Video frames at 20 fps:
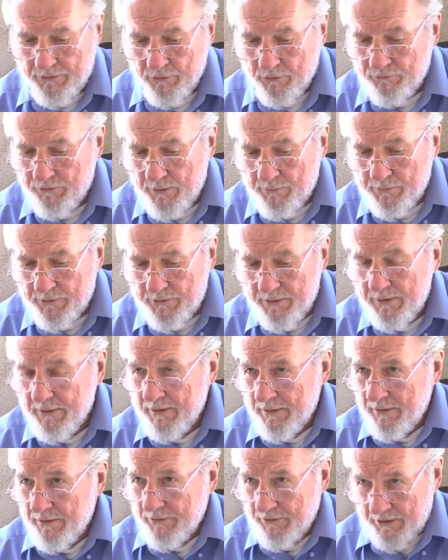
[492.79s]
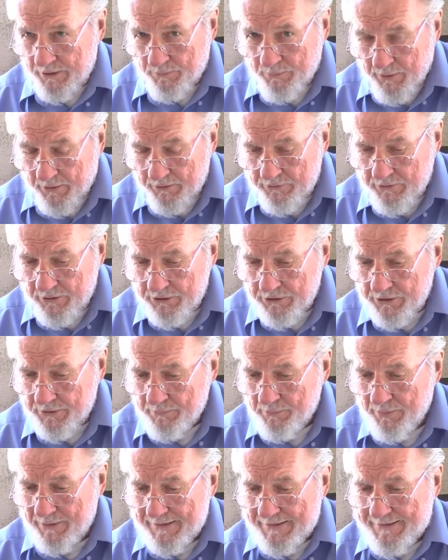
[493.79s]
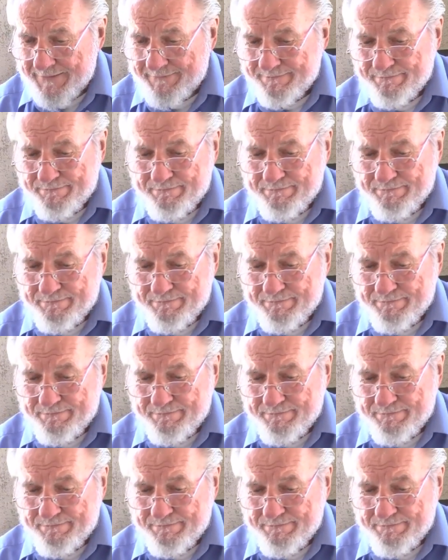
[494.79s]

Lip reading: November, the partition plan.